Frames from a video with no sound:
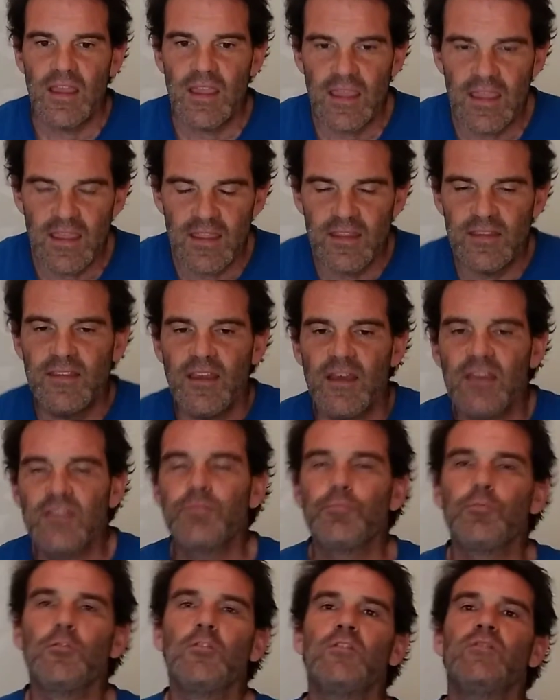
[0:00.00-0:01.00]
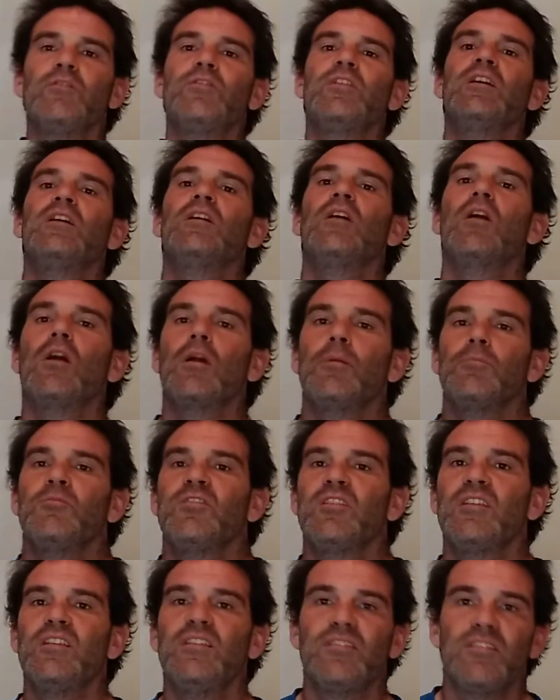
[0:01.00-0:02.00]
It does prove that armed
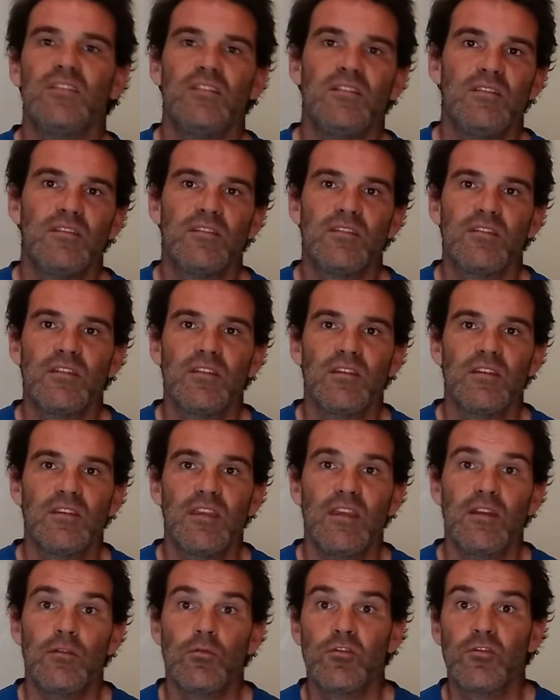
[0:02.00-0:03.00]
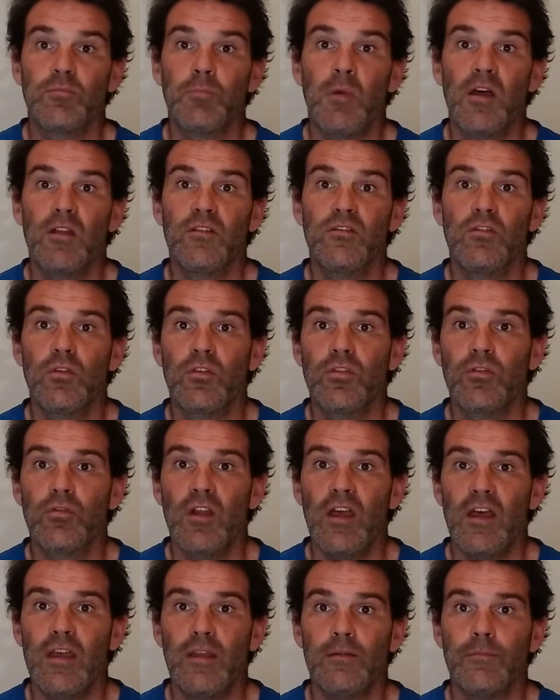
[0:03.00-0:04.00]
citizens can respond to a
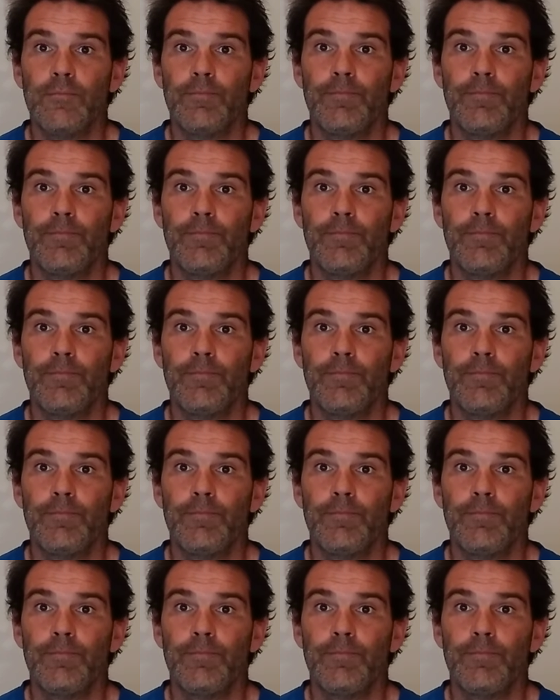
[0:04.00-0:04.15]
threat.